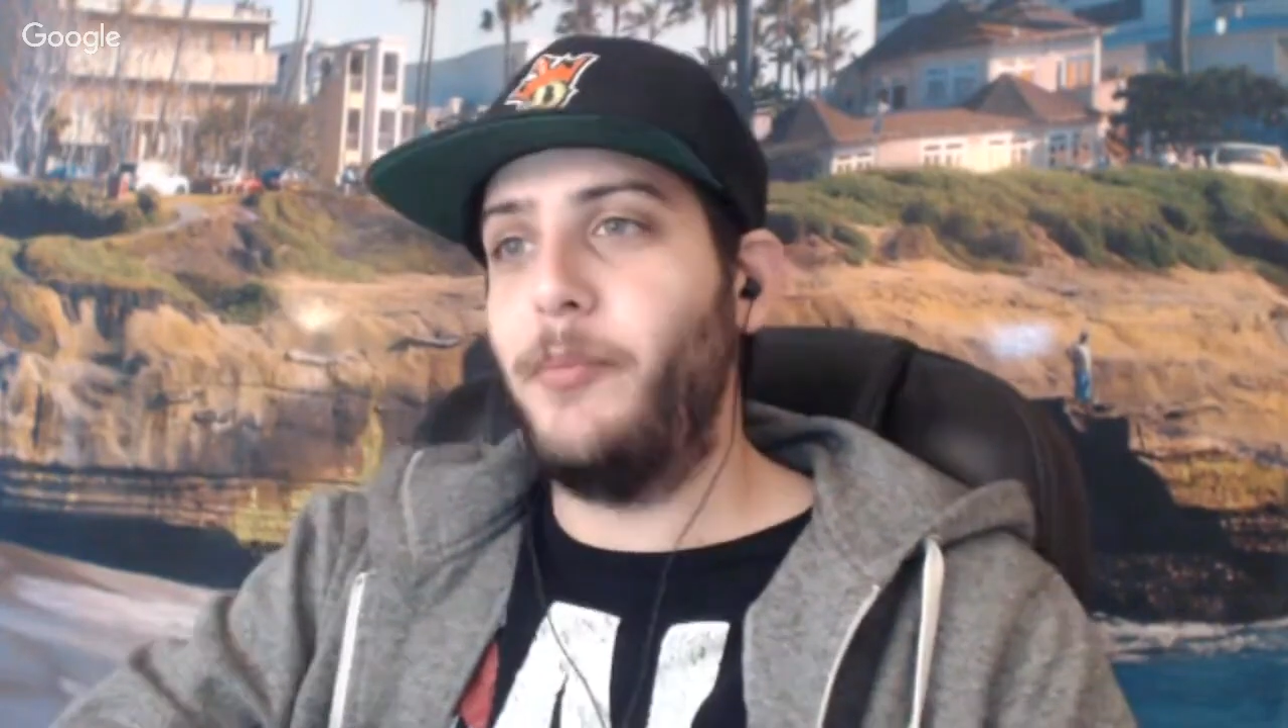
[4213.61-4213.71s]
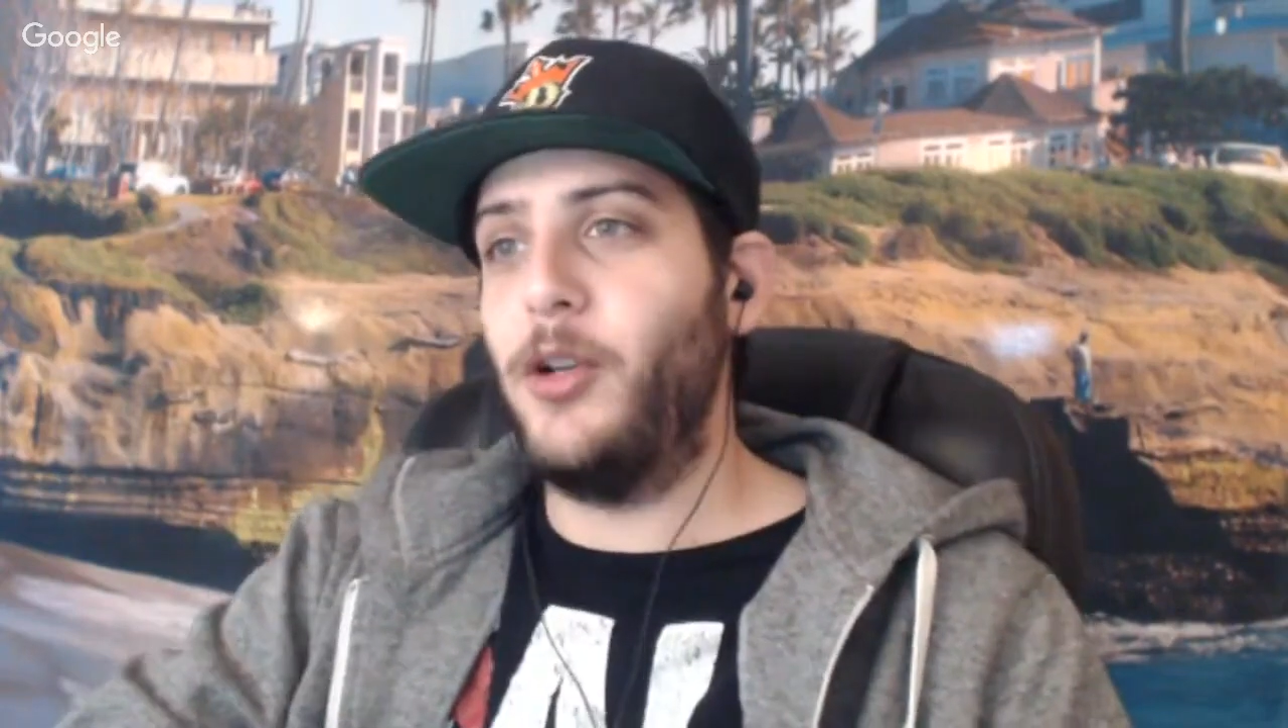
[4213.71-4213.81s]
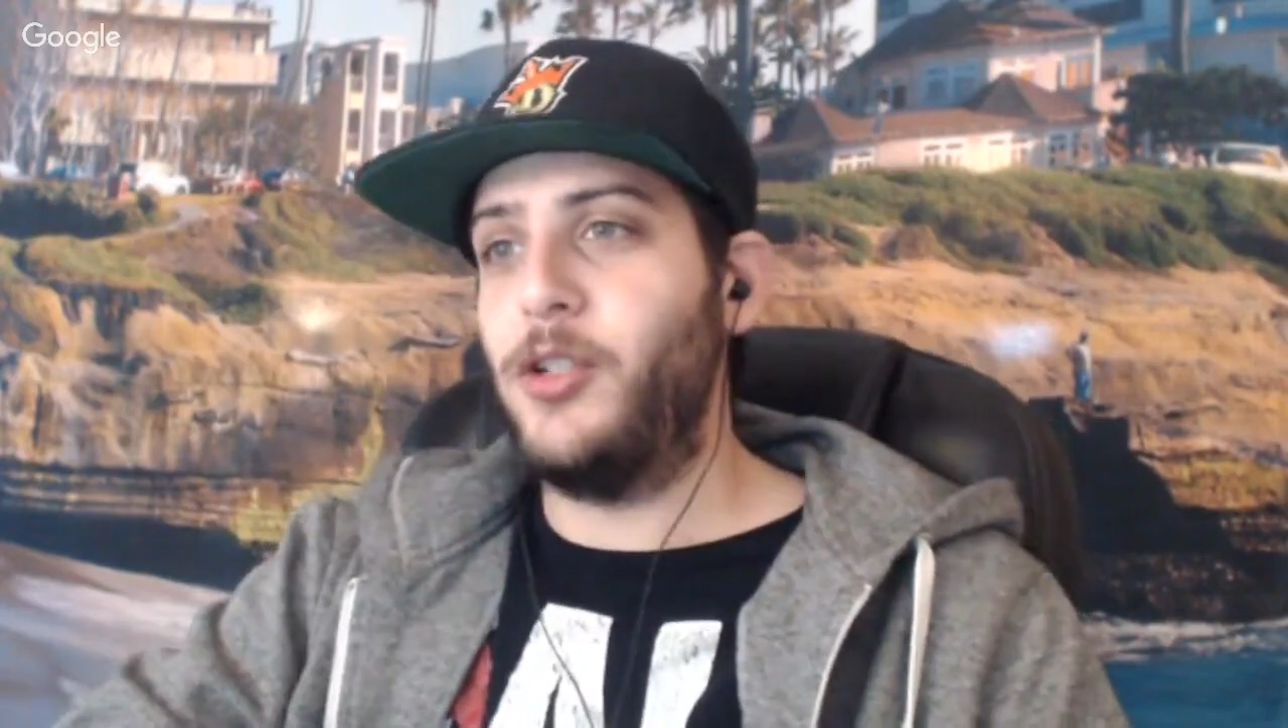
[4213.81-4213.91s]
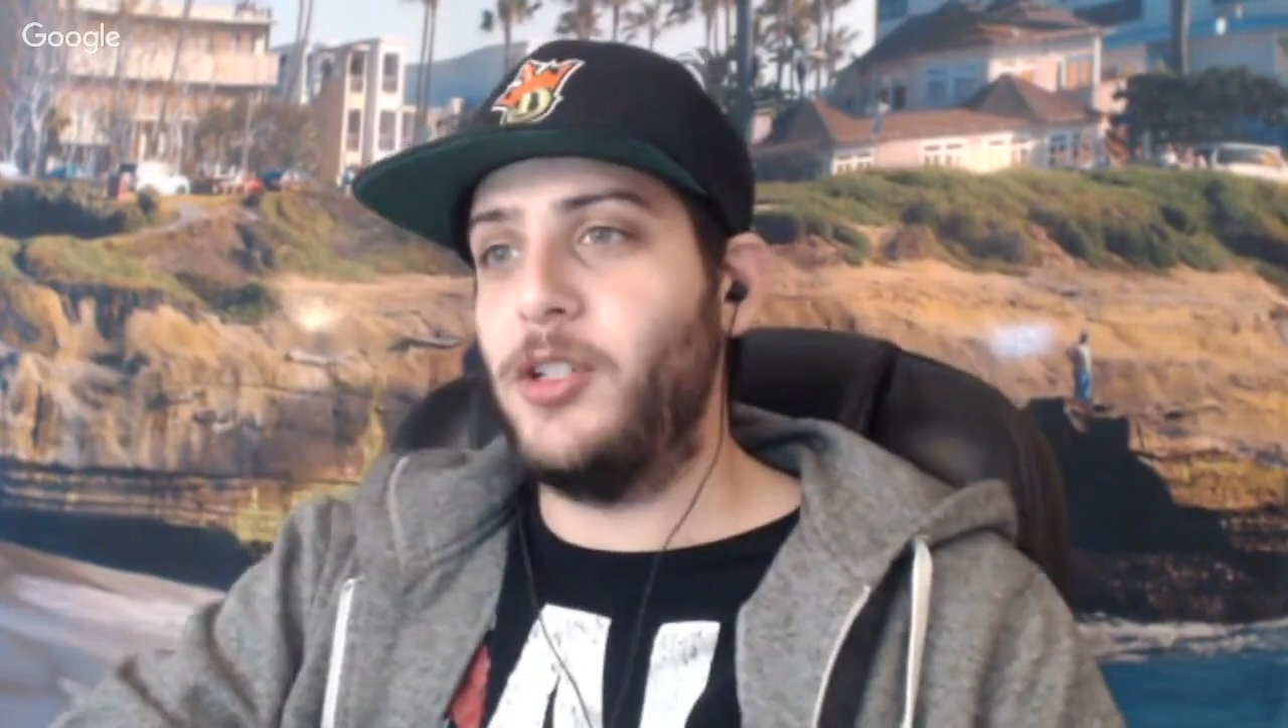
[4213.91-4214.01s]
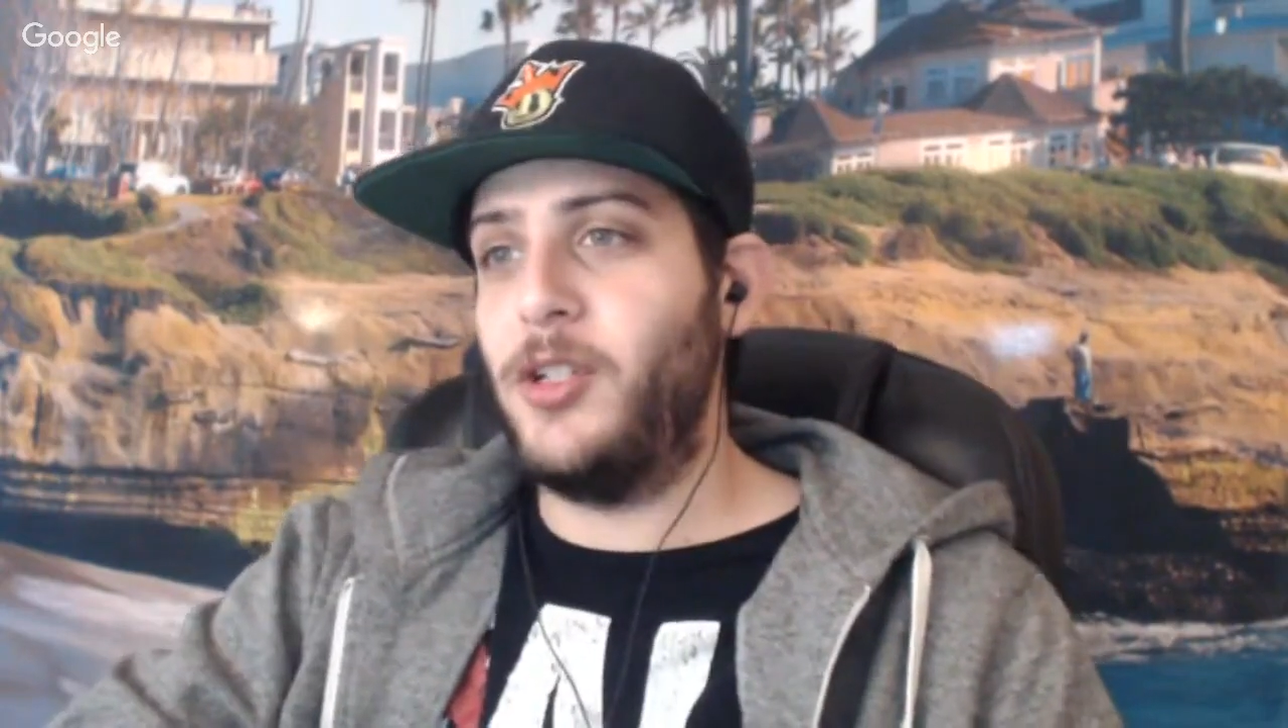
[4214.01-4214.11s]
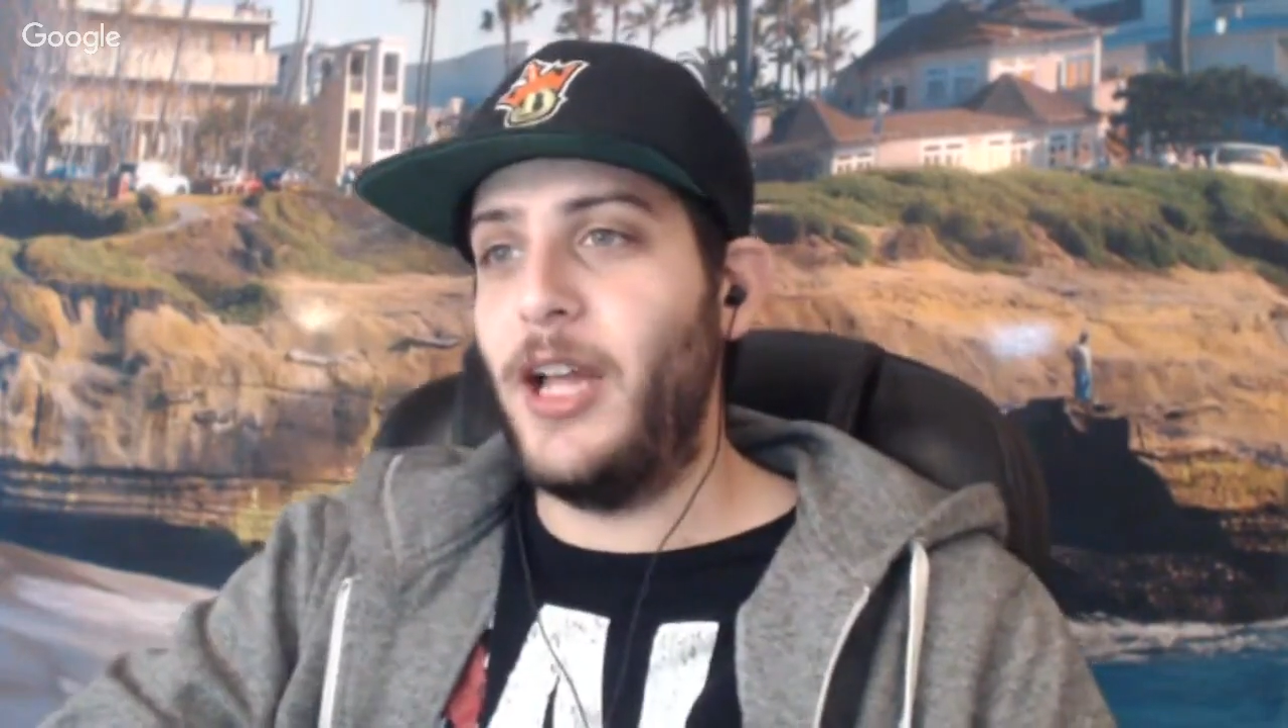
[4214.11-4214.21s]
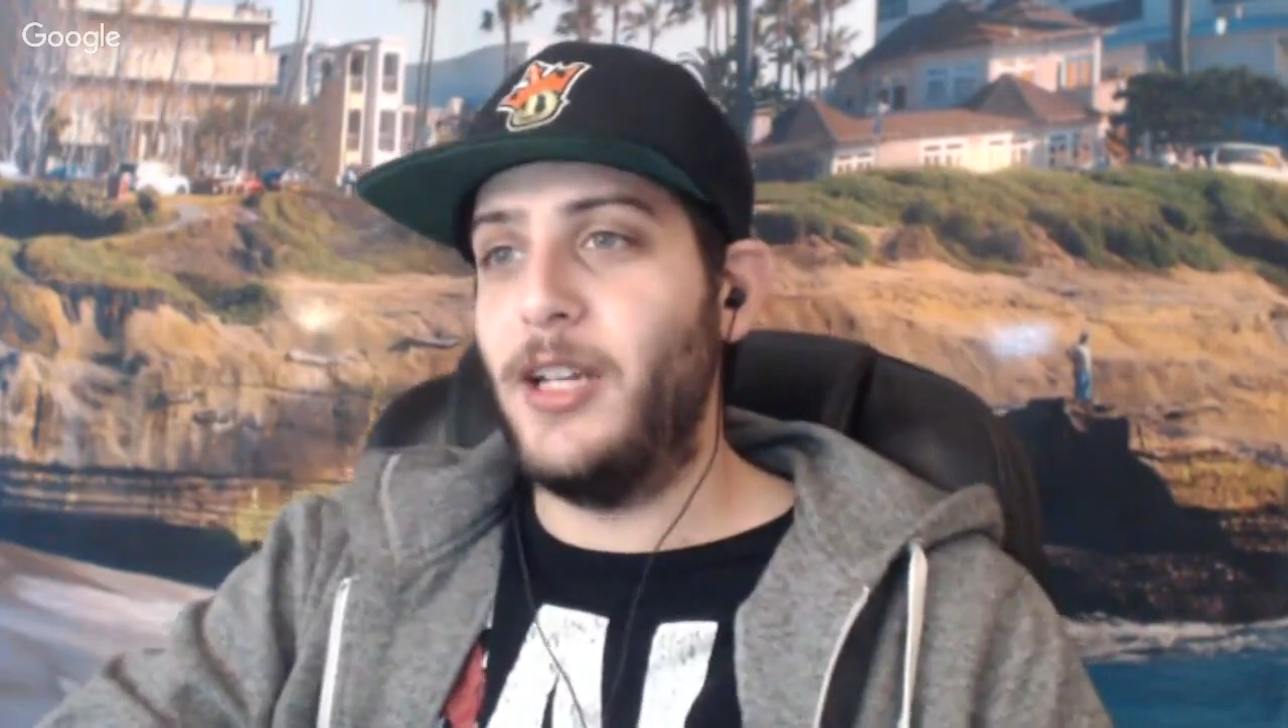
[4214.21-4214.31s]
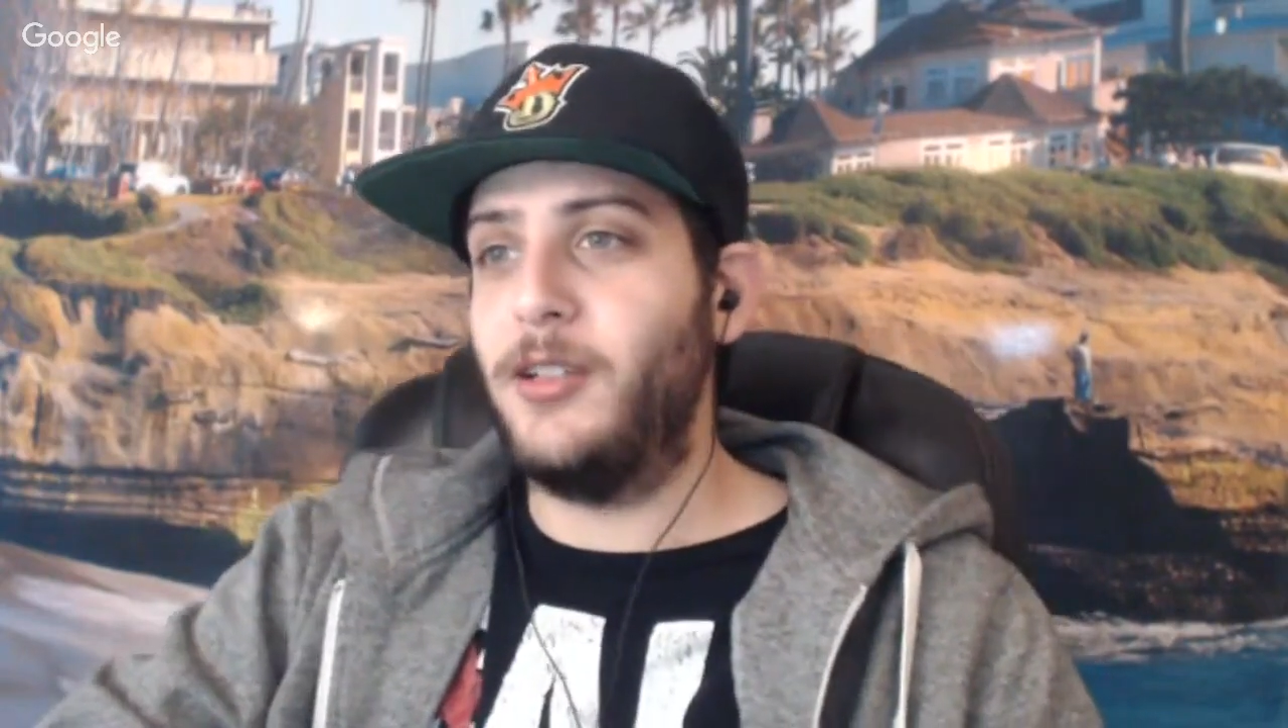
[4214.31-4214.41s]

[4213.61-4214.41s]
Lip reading: Miocic's head